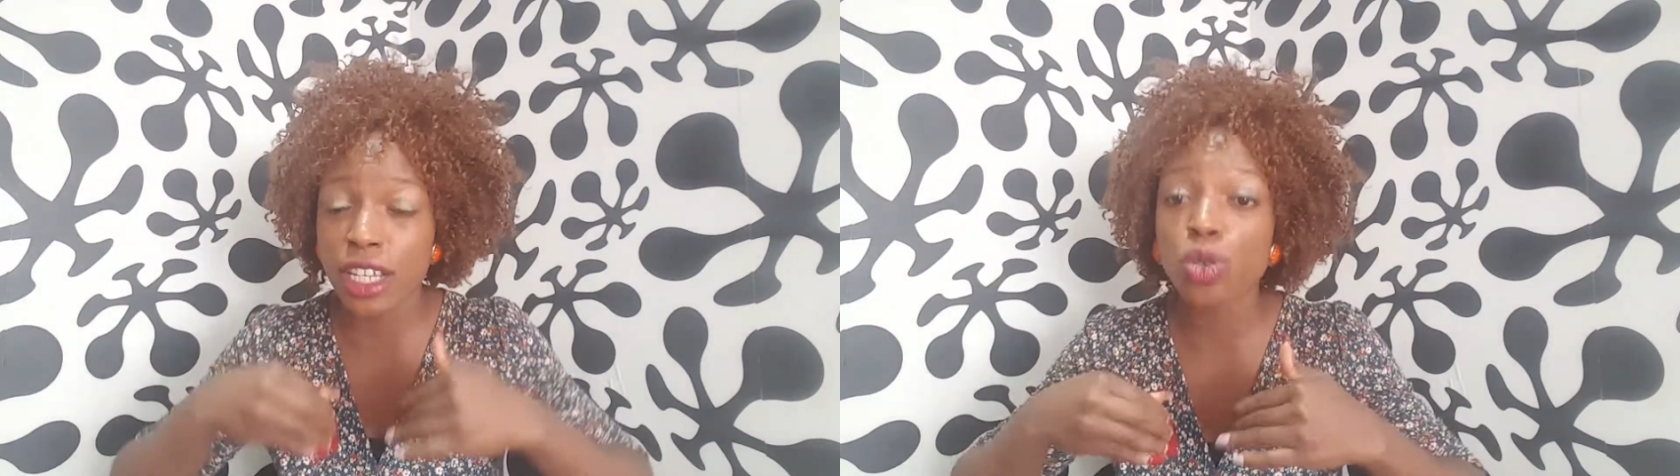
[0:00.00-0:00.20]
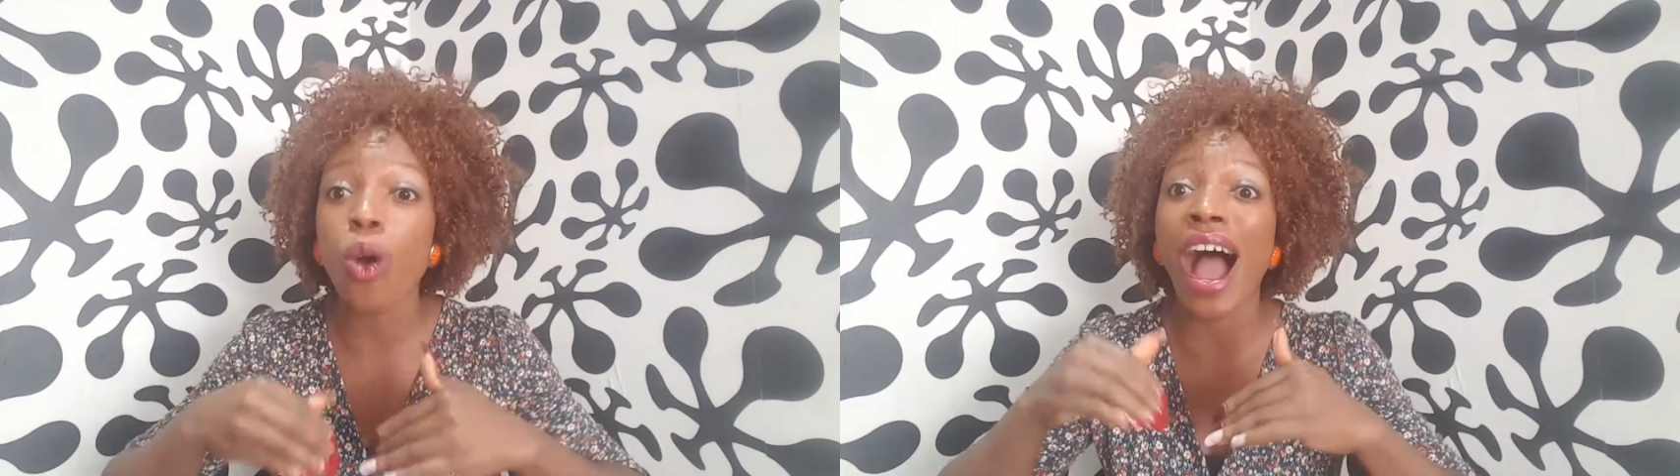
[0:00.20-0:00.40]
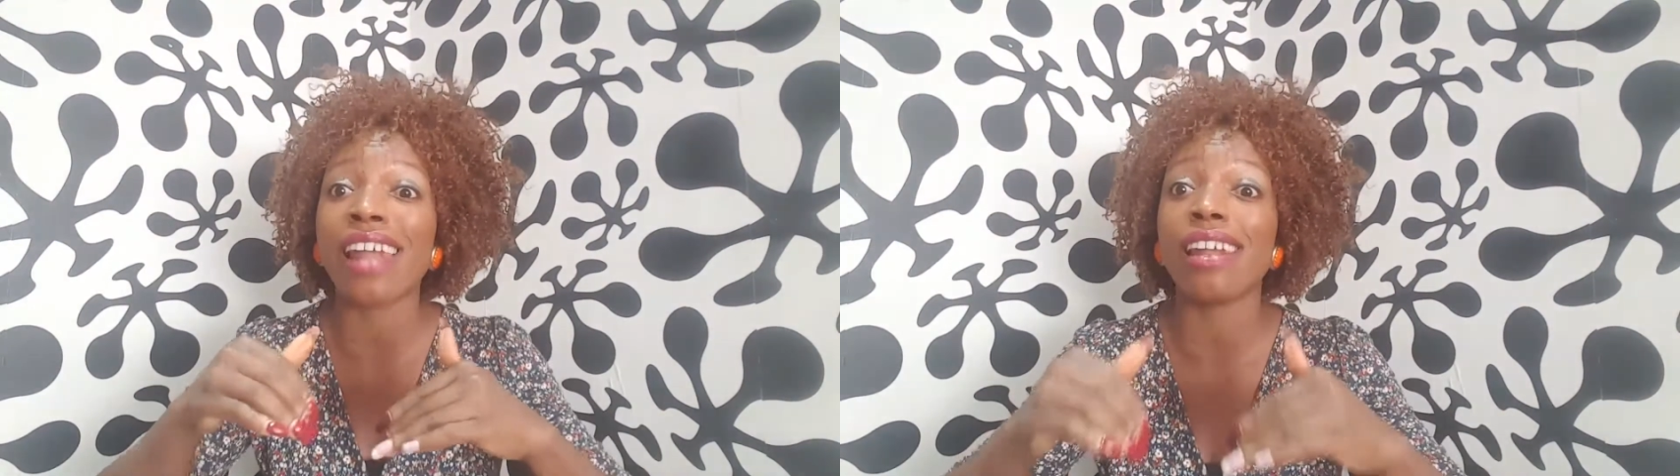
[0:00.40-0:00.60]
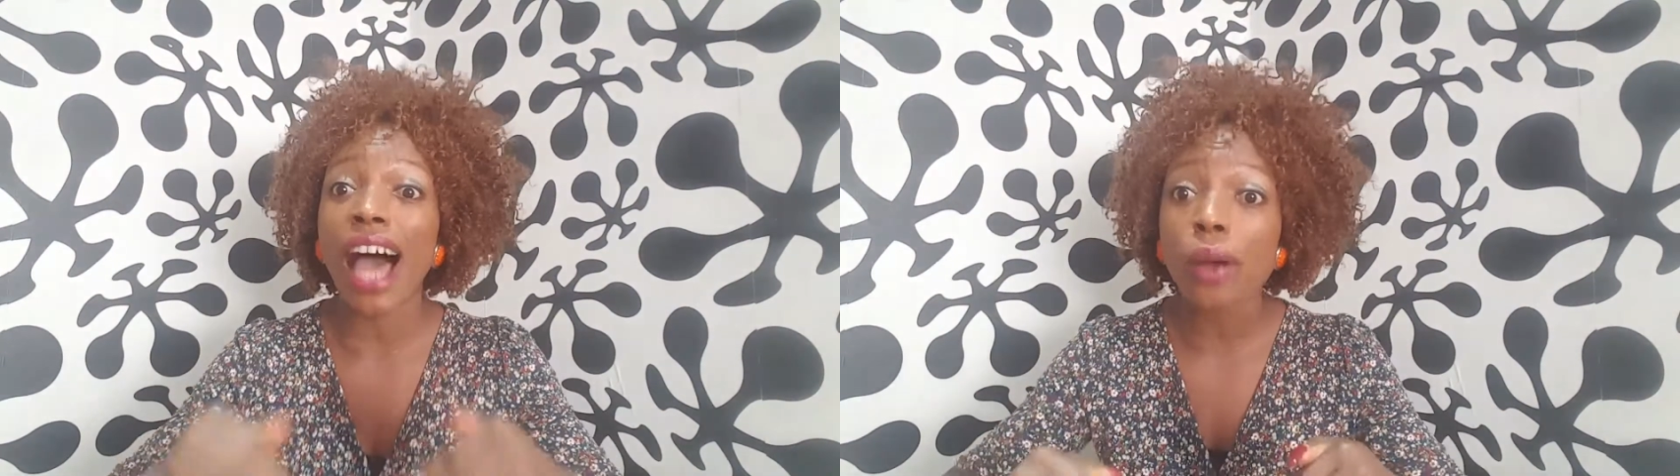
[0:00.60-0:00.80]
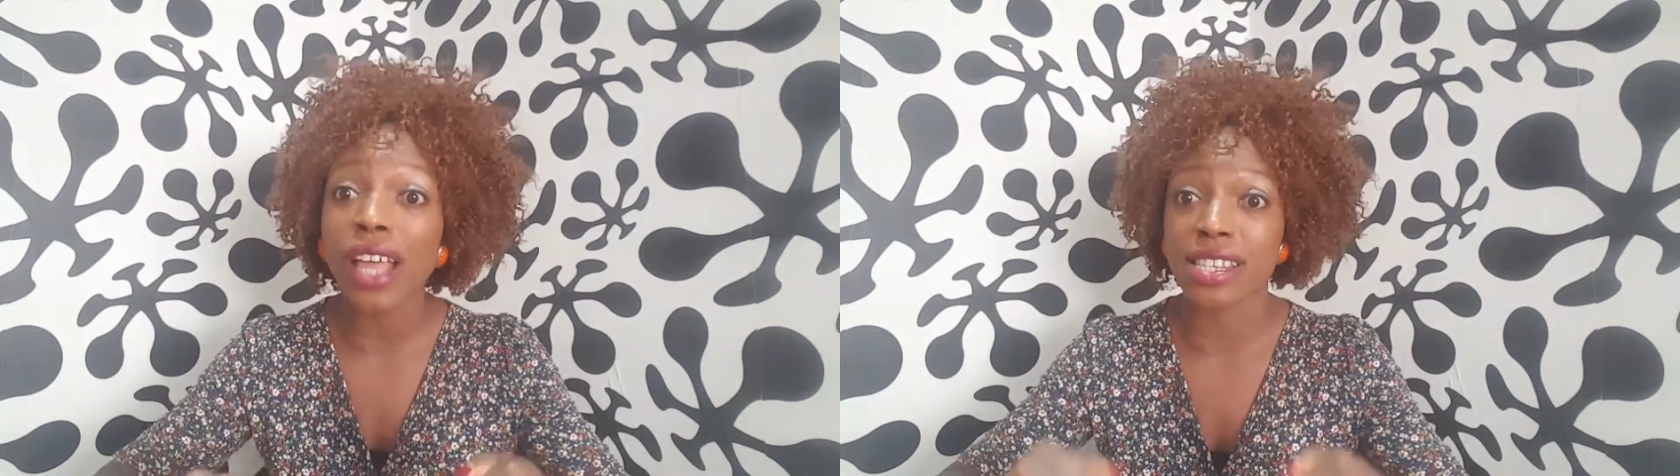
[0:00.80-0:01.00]
You
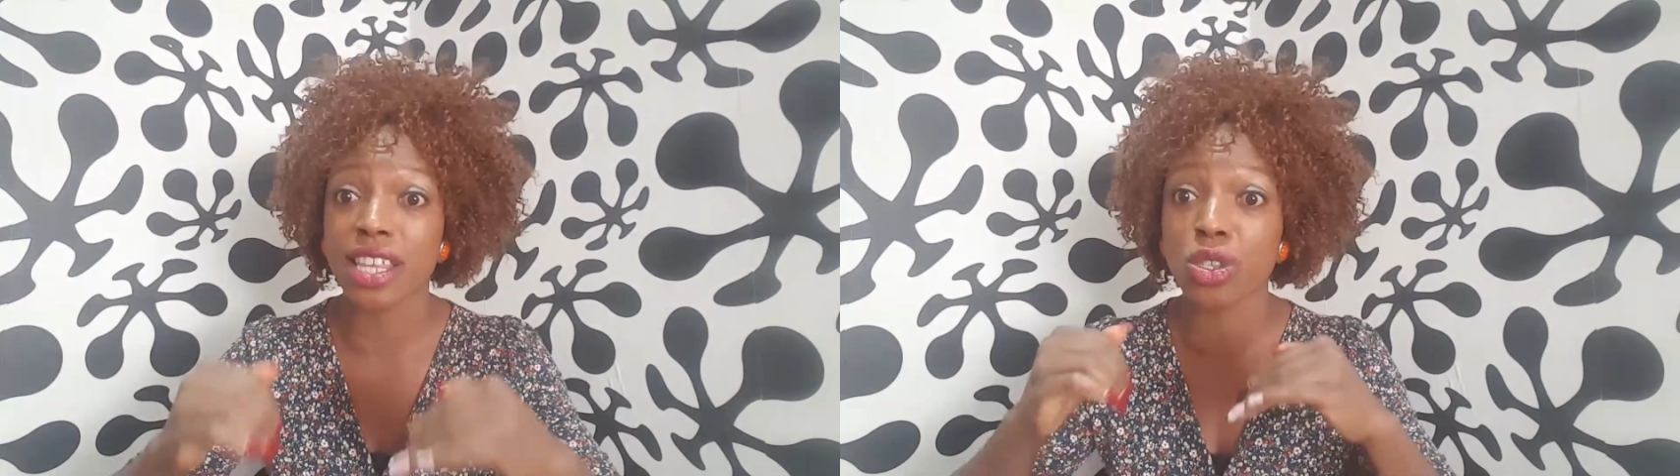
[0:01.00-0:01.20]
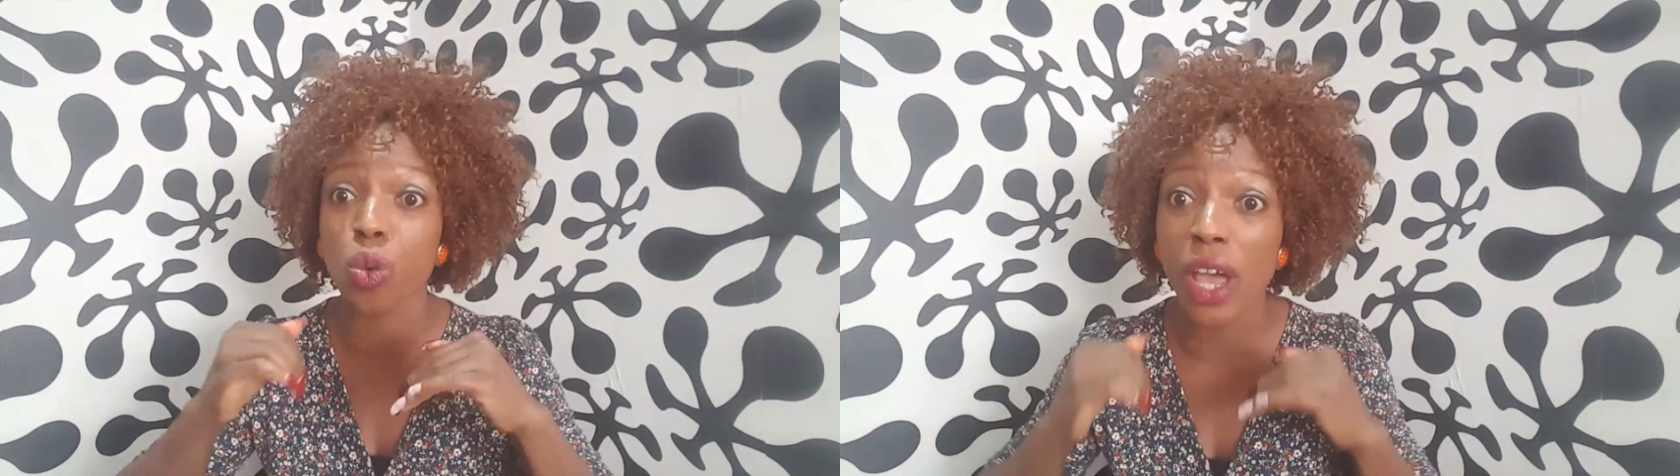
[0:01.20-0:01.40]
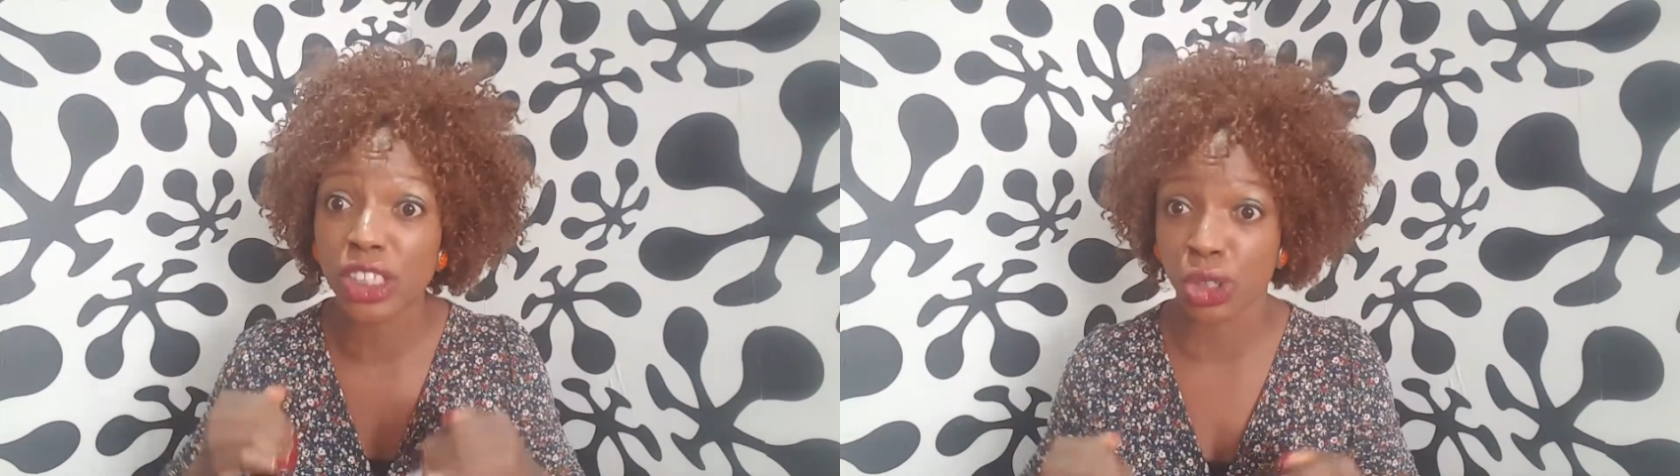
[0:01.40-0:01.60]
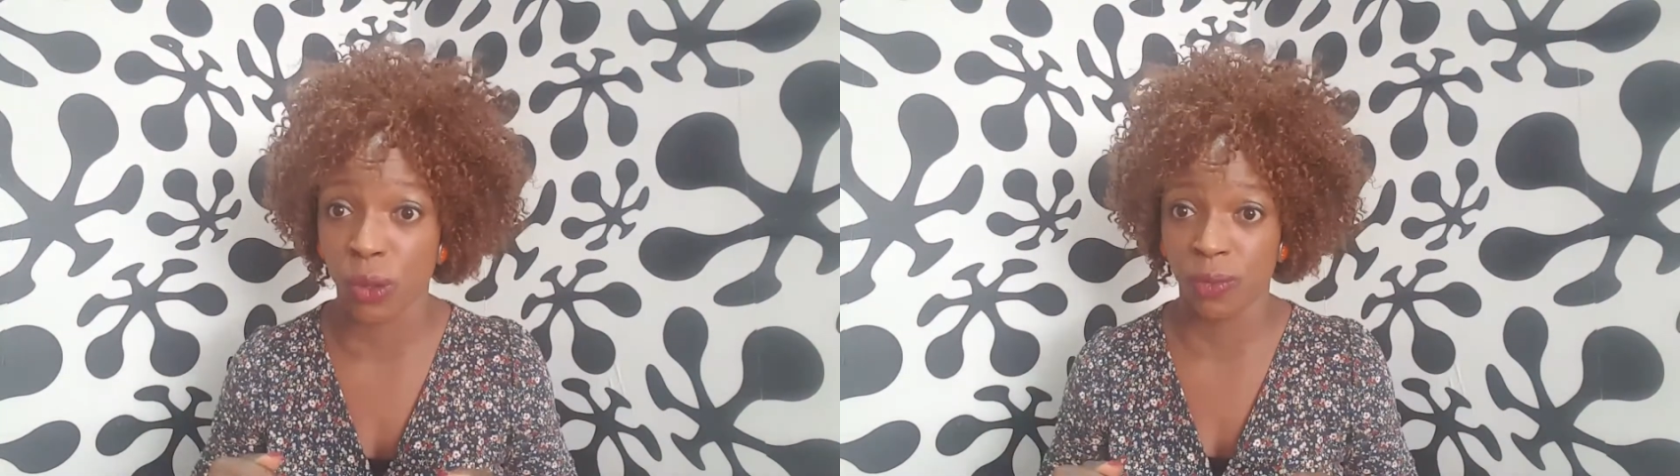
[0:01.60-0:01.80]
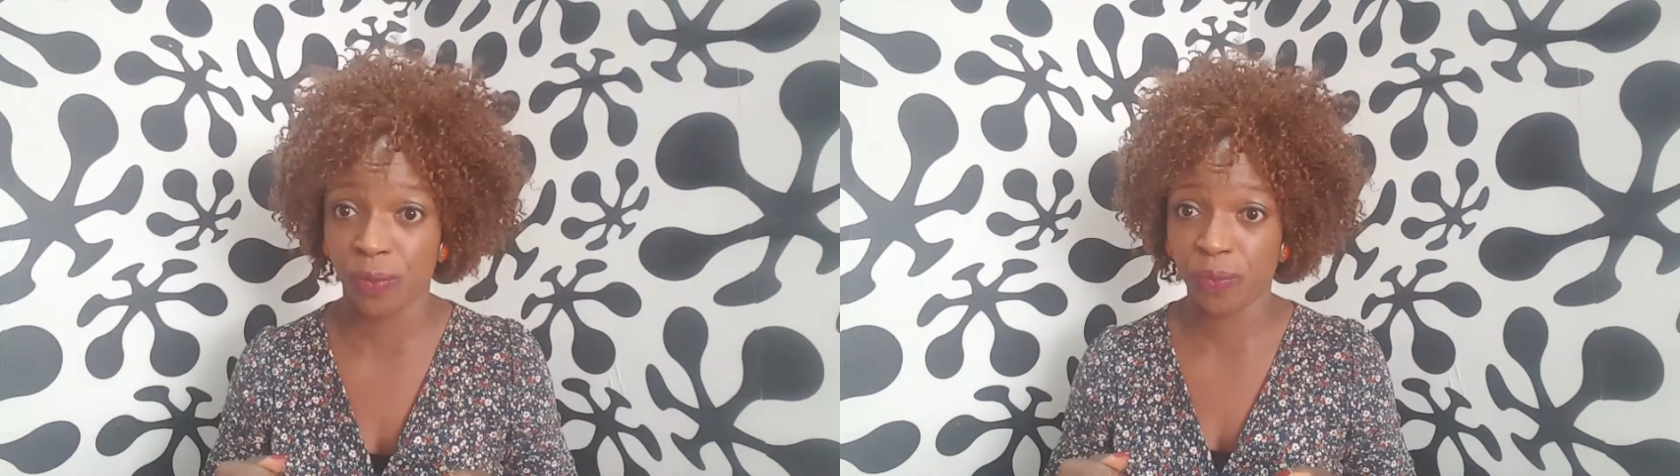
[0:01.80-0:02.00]
allow that
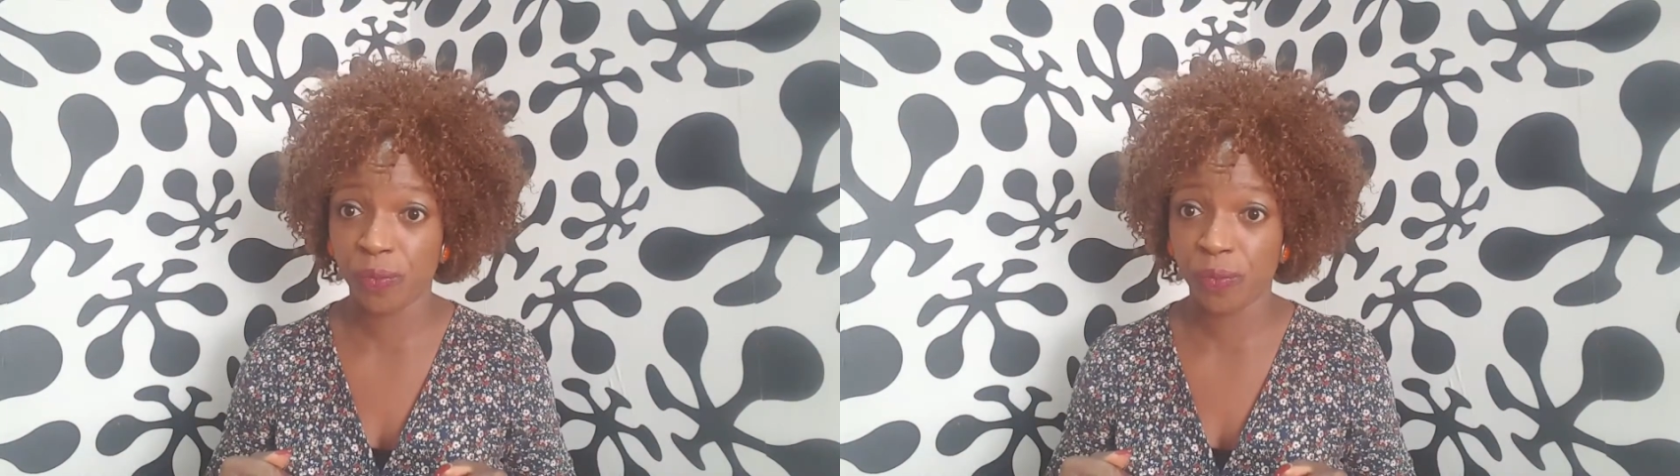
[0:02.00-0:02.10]
situation